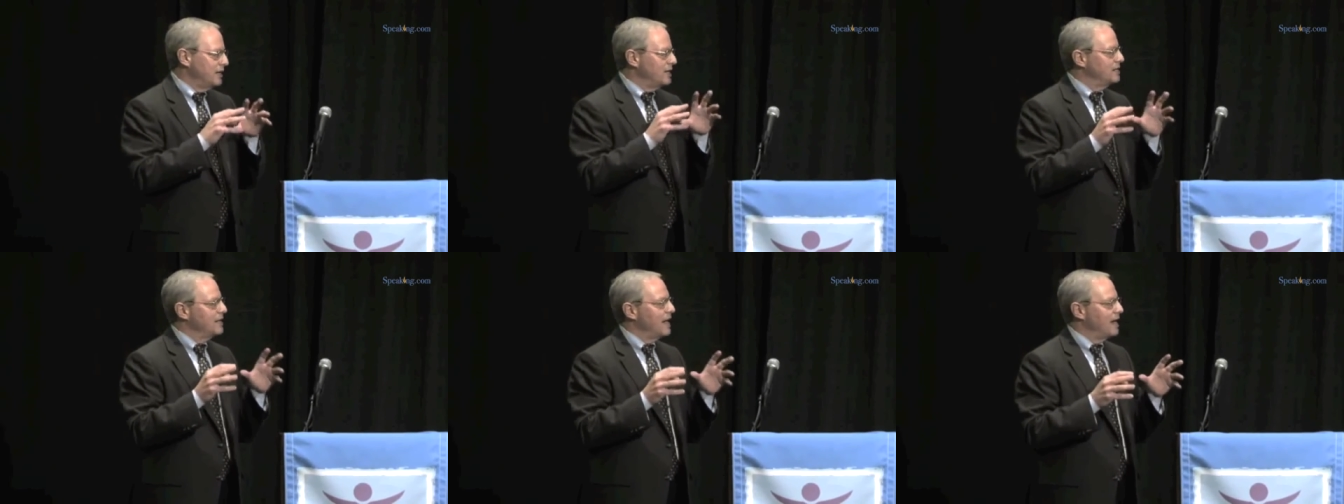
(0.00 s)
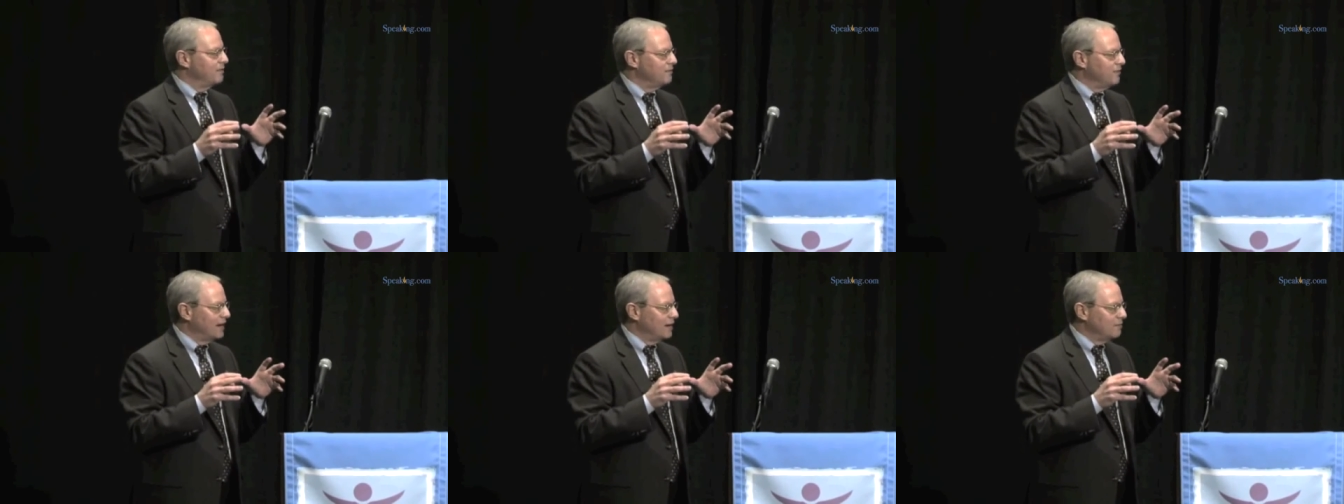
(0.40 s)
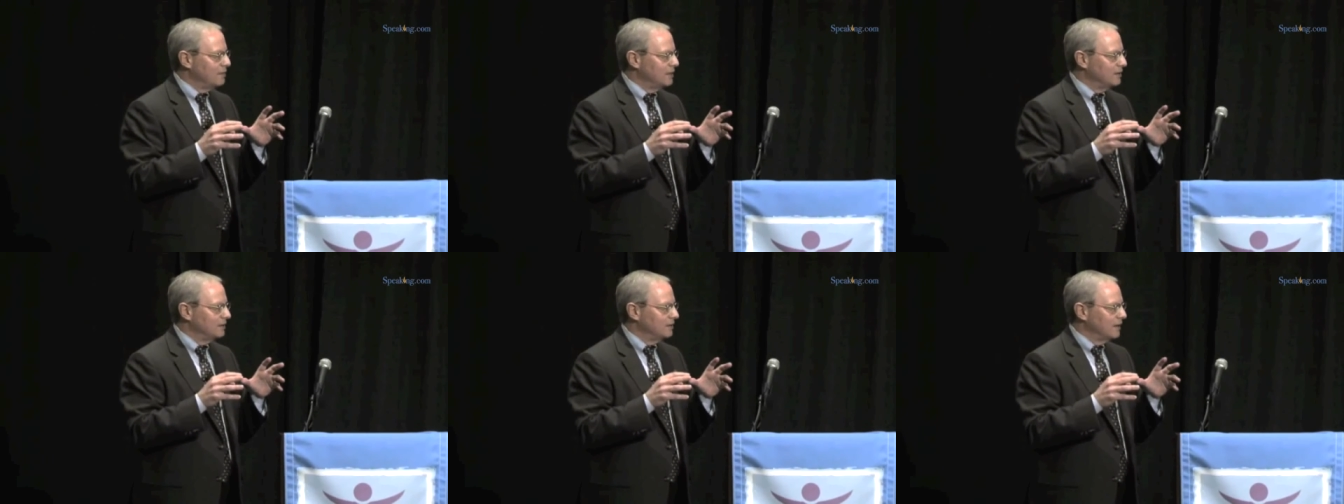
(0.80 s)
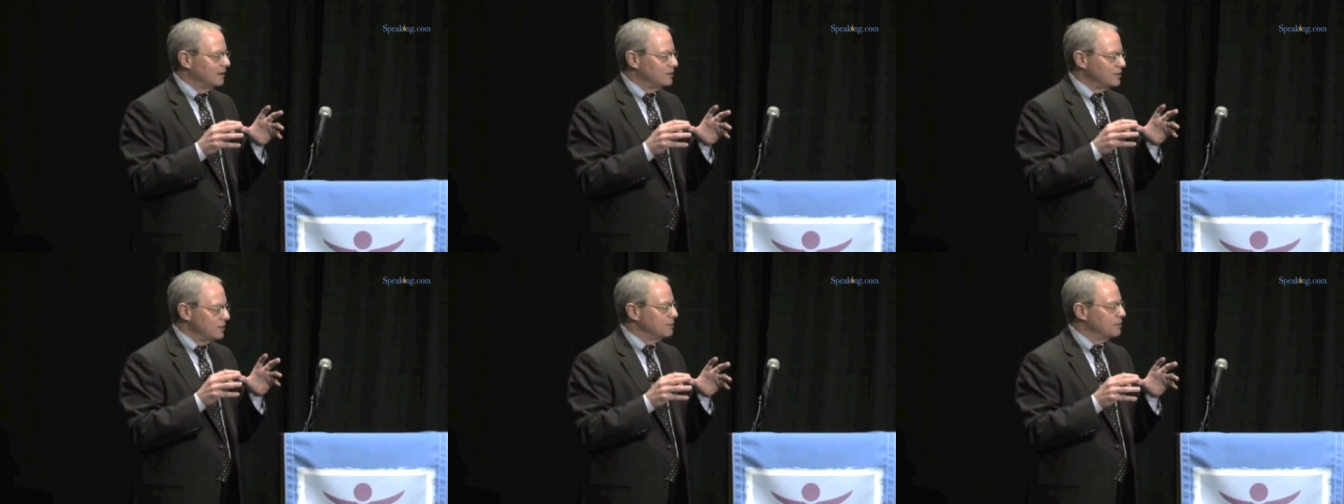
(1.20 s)
in that environment. It
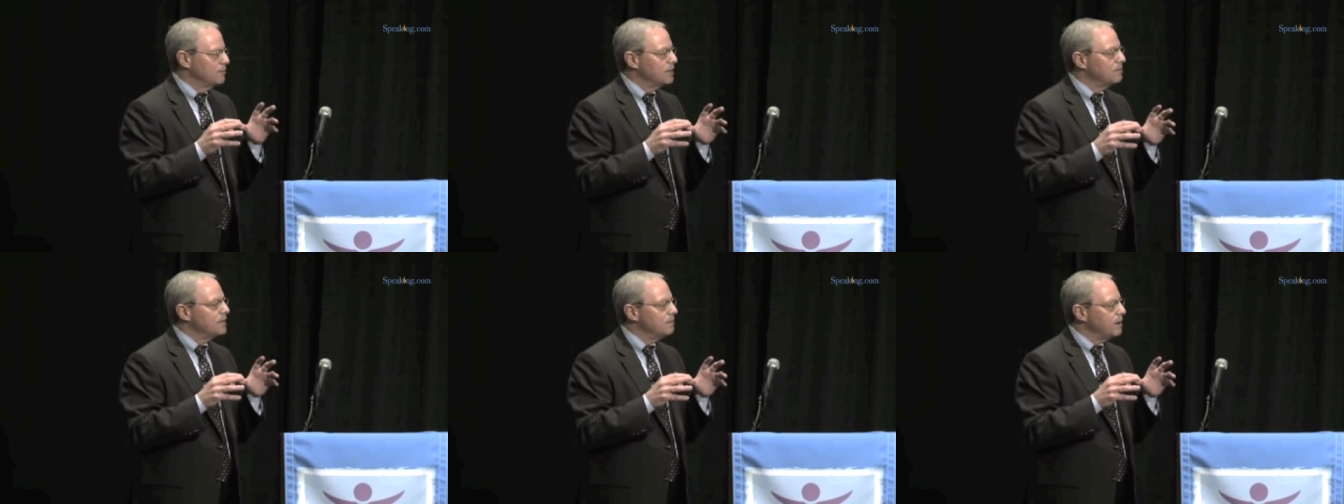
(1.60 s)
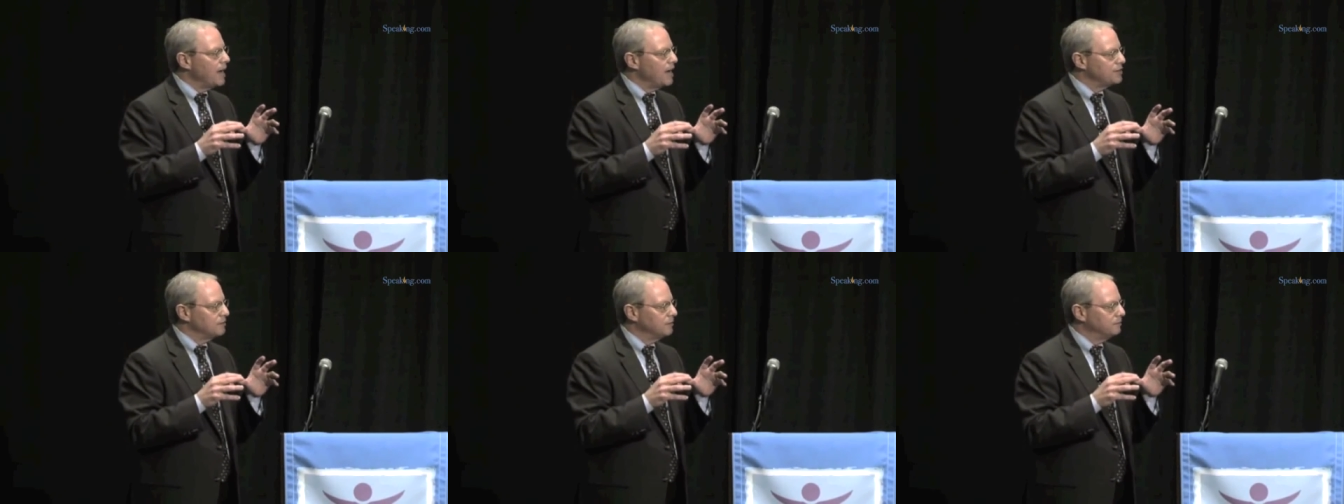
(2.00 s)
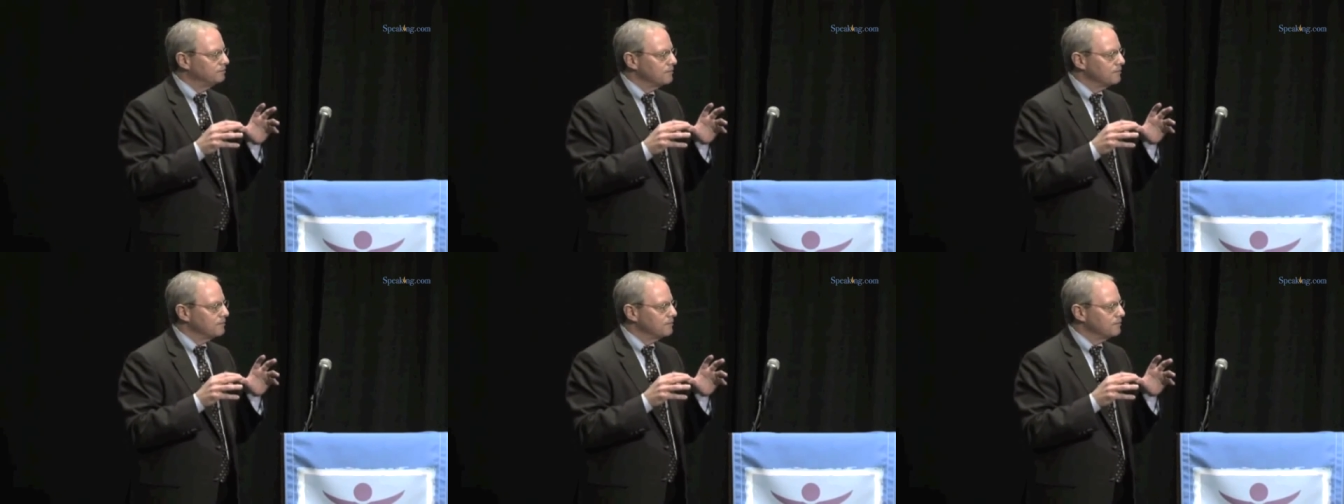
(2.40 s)
seems to me to be impossible.